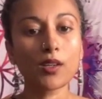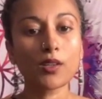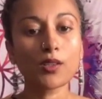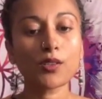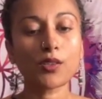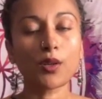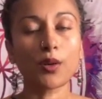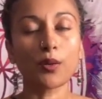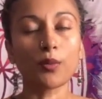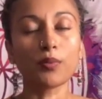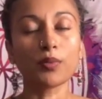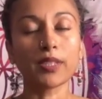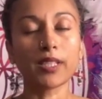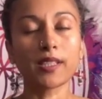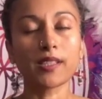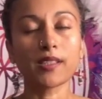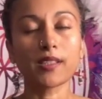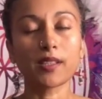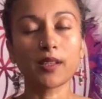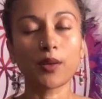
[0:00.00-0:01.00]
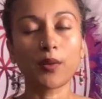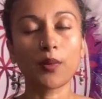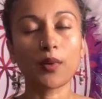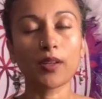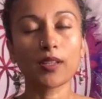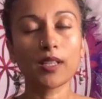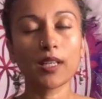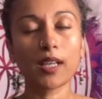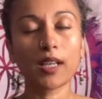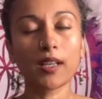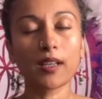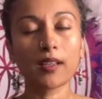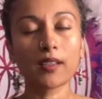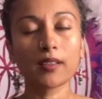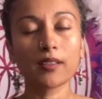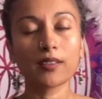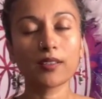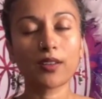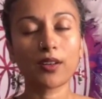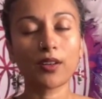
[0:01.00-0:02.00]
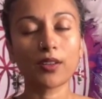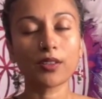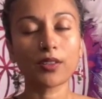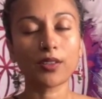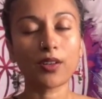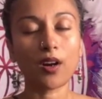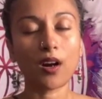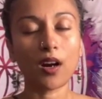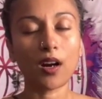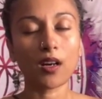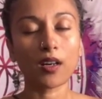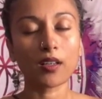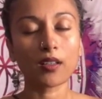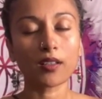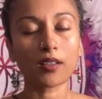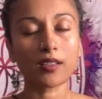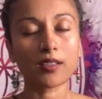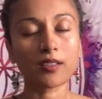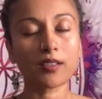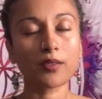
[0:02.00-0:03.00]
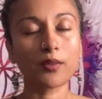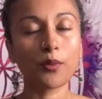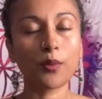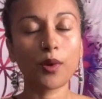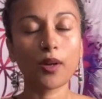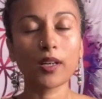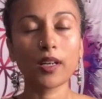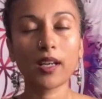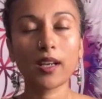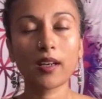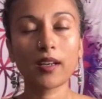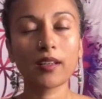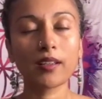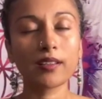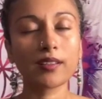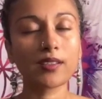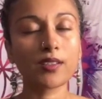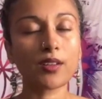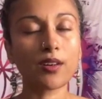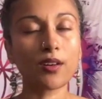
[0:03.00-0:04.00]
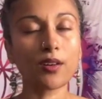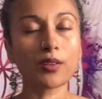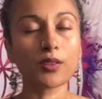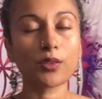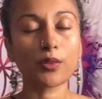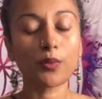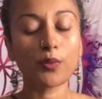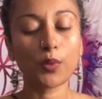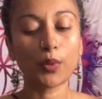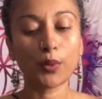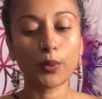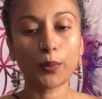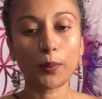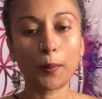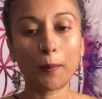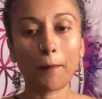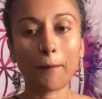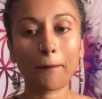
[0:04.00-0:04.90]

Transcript: So placing one hand on your heart, one hand on your womb.